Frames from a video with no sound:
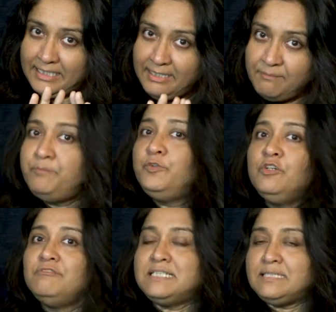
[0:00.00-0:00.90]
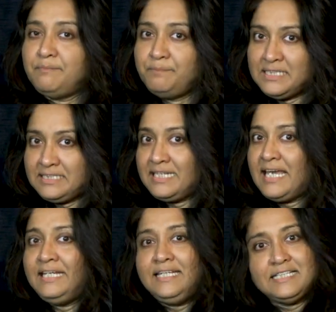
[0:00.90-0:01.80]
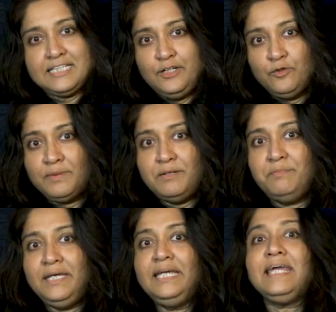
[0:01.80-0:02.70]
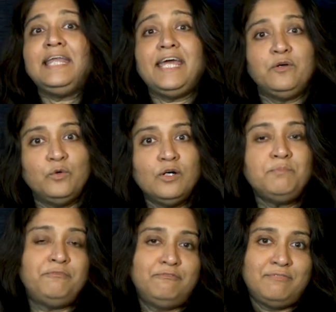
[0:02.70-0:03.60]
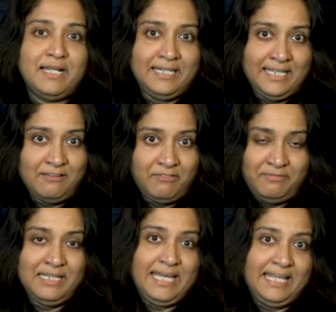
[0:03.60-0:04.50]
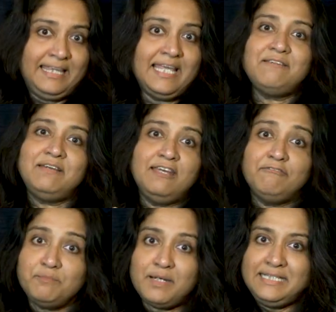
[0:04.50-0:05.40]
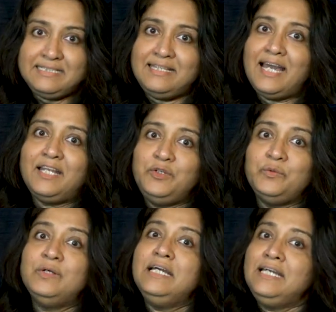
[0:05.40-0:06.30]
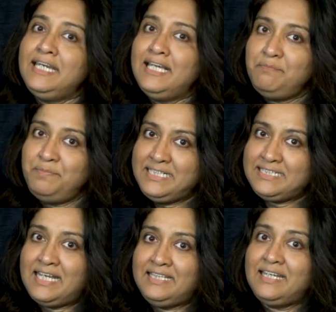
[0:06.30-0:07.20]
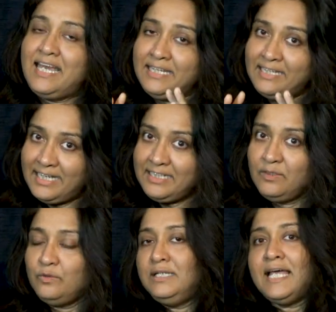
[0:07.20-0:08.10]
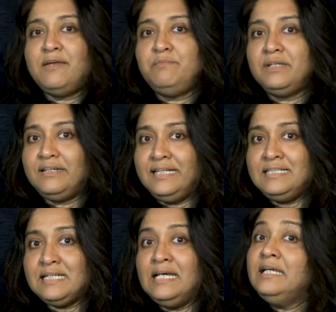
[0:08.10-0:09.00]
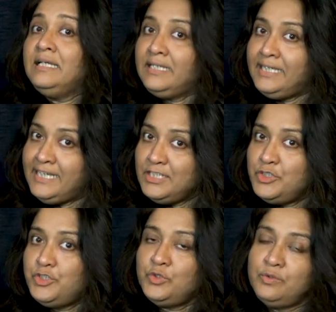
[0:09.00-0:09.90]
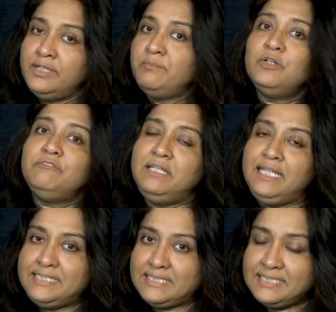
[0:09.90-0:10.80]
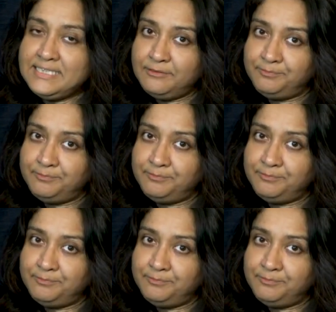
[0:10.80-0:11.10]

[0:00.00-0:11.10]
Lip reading: improve as a personality, as a human being, and I hope one day we will get there when everybody is there to help each other and get good libraries into remote villages.